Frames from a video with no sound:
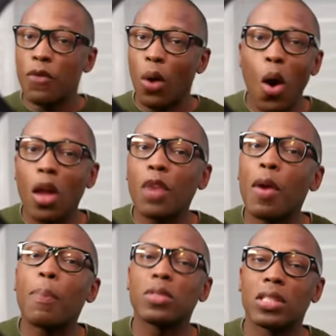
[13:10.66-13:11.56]
for all it
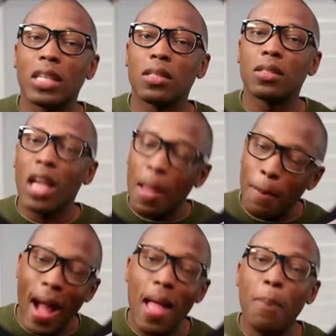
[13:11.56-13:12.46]
represents, in
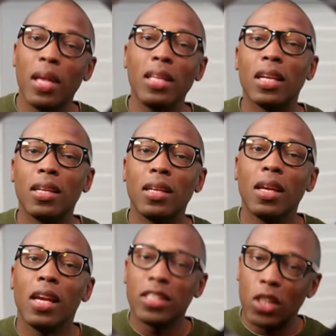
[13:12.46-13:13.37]
my opinion,
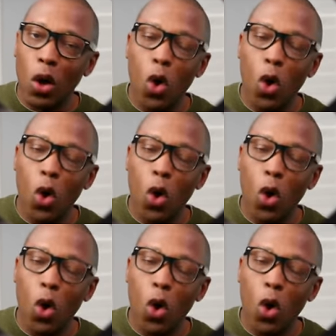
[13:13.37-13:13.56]
is the